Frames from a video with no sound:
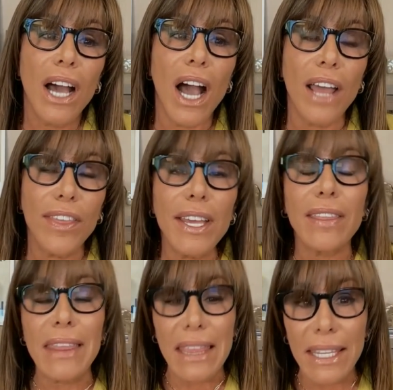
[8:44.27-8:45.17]
I think
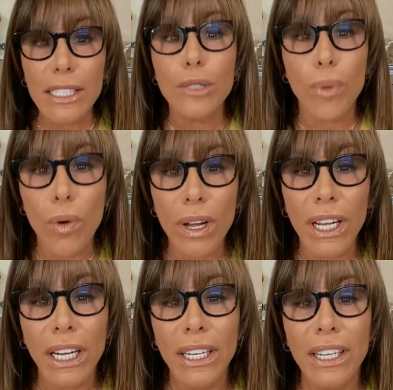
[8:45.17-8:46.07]
at this
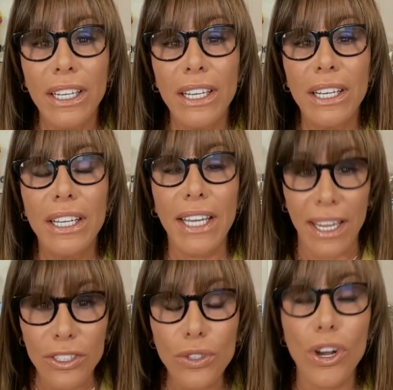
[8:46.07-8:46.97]
point,
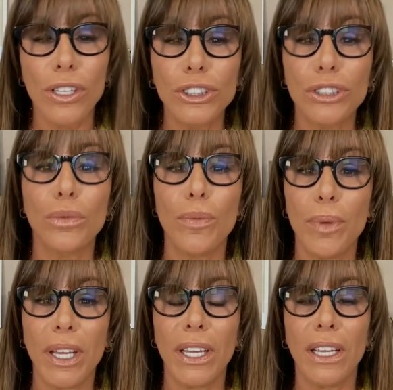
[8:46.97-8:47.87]
cancel culture would
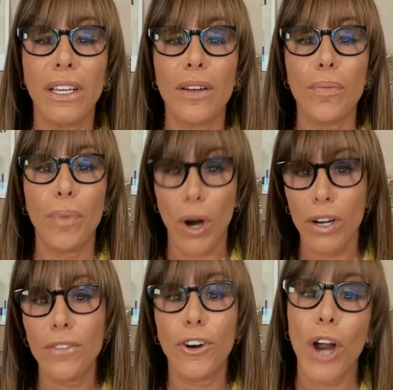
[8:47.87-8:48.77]
be
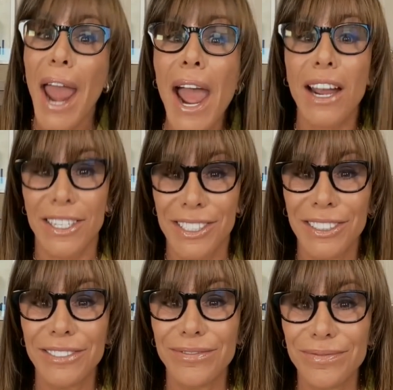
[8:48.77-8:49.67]
part of her act.
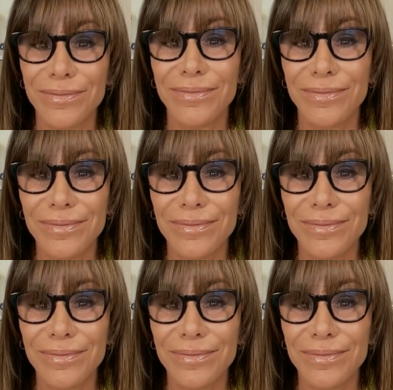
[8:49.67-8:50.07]
Yeah.